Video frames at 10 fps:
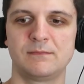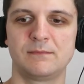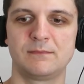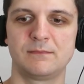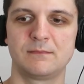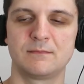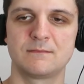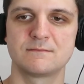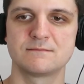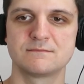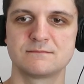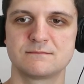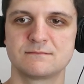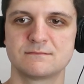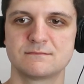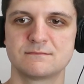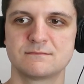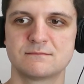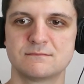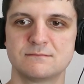
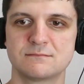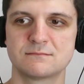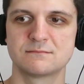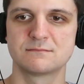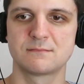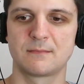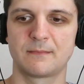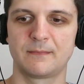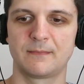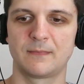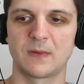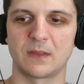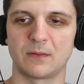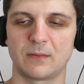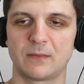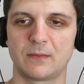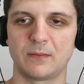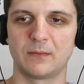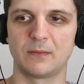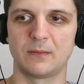
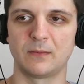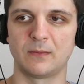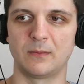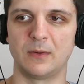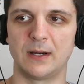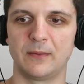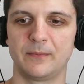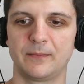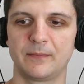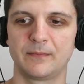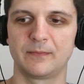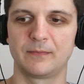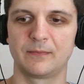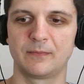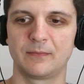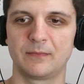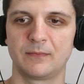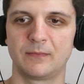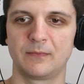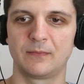
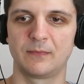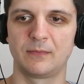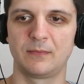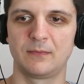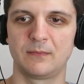[no speech]